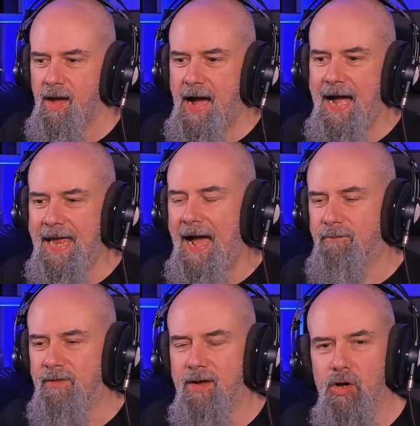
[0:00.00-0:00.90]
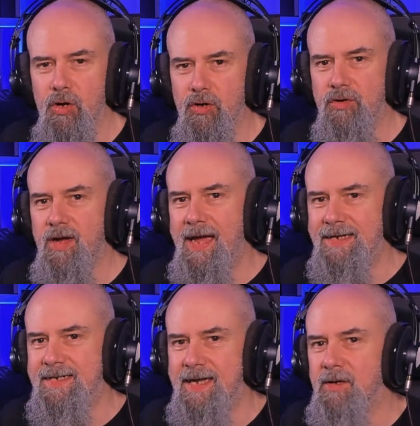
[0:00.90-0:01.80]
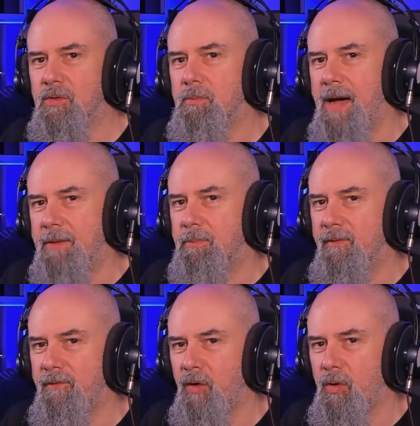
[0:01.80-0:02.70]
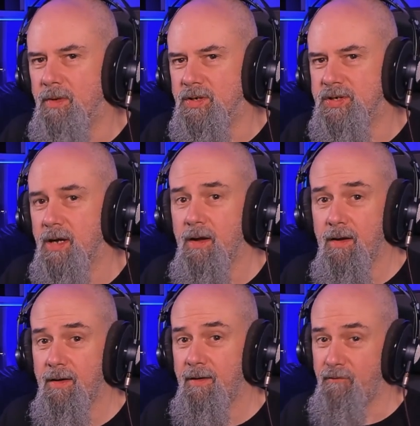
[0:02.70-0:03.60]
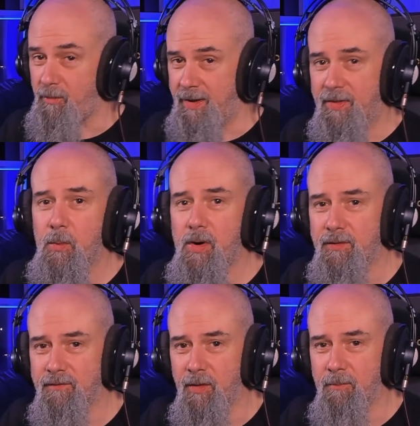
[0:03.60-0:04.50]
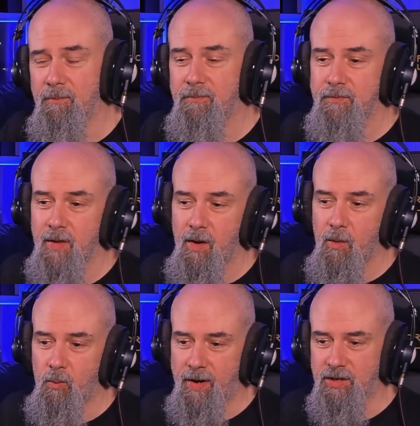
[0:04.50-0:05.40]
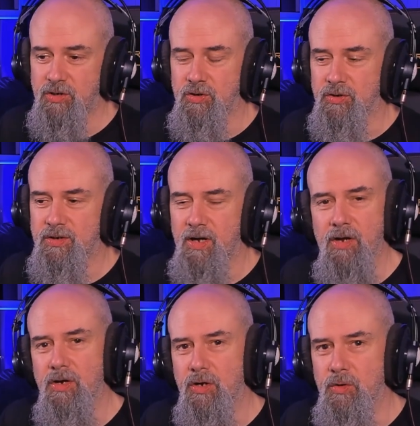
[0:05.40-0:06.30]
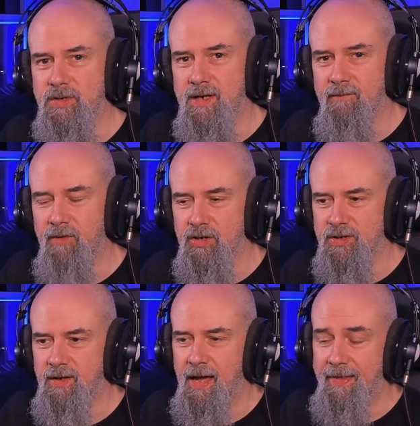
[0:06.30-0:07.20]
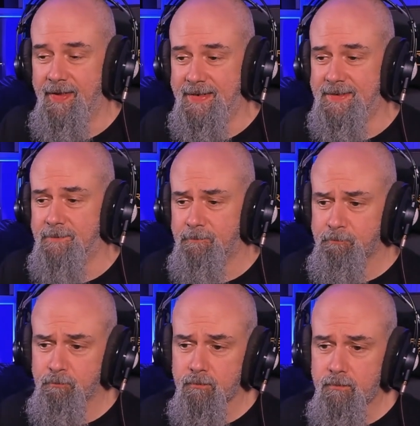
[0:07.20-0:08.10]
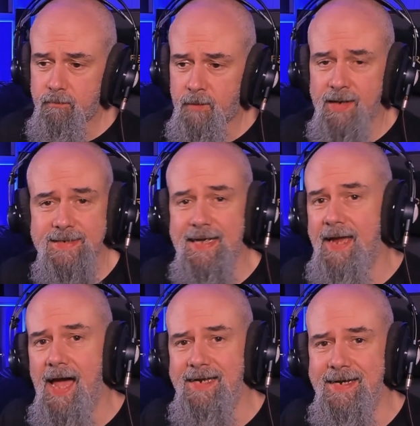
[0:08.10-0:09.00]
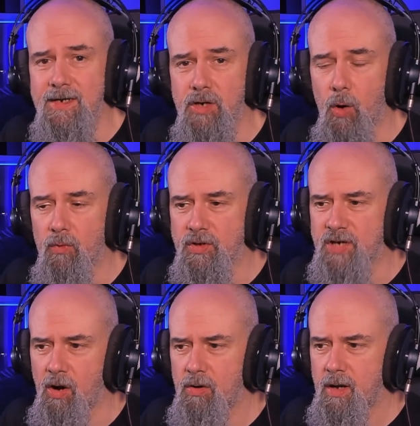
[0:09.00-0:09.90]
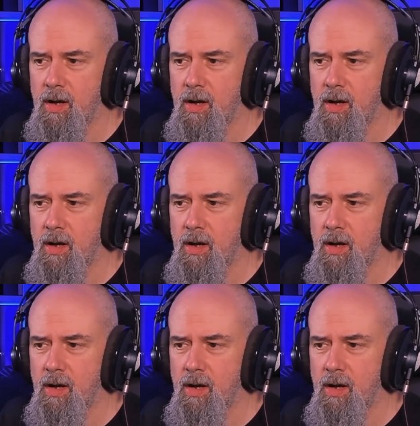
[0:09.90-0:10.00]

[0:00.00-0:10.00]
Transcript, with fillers: I haven't heard a single bad performance from either one of them when it's just an acoustic version like this. Like I said, I didn't know the song.